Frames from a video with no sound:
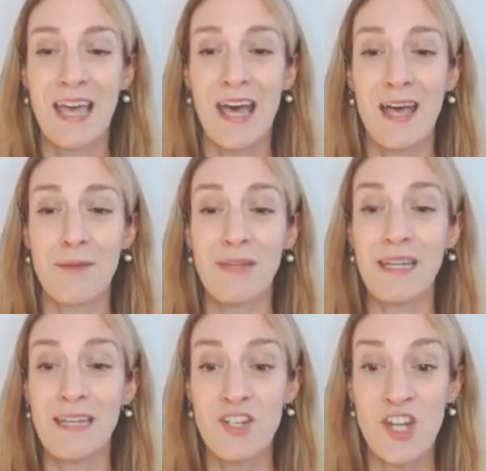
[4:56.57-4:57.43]

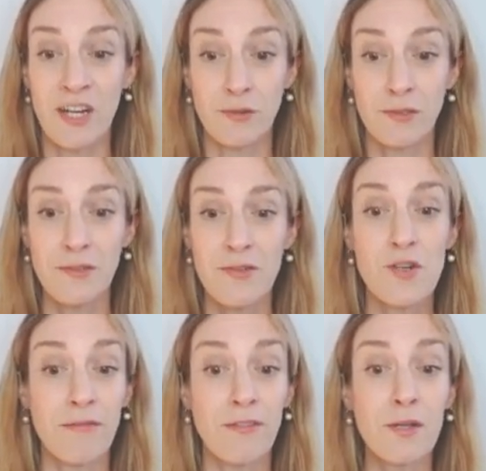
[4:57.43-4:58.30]
In general,
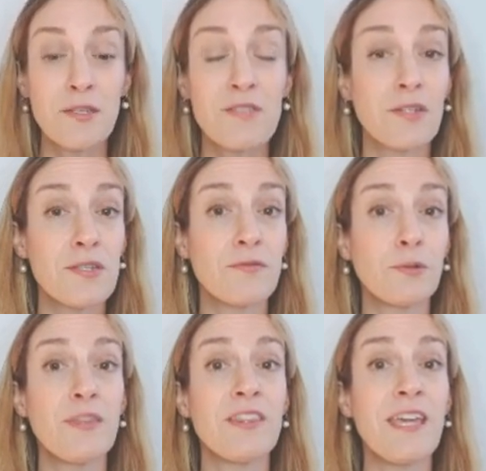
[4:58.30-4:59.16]
triphthongs, first of
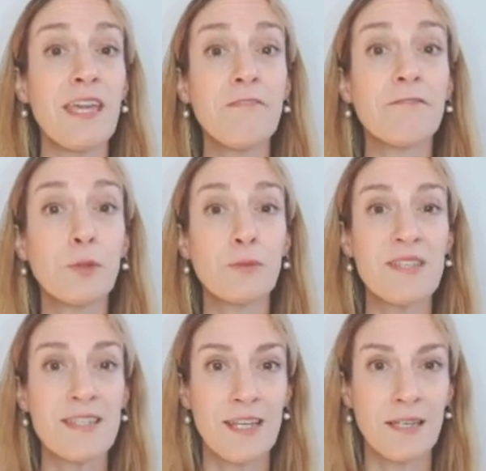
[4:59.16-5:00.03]
all, they form
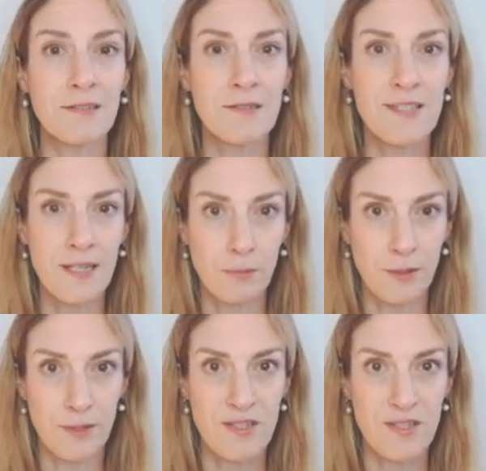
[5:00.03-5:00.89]
single
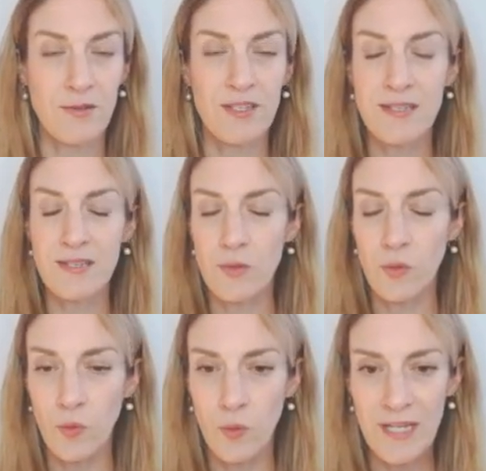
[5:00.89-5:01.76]
syllables. So this is
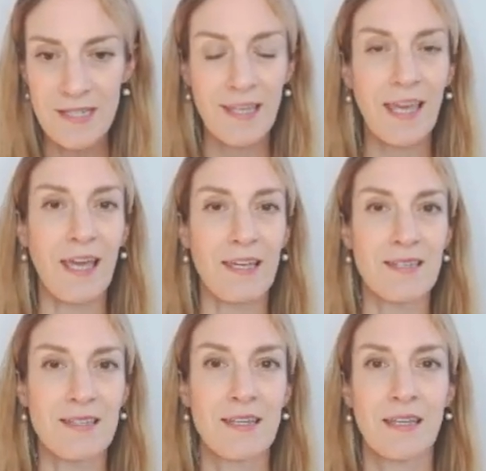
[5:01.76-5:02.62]
always the
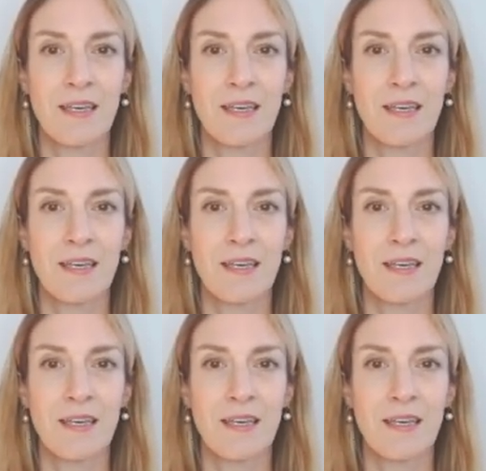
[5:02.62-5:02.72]
case.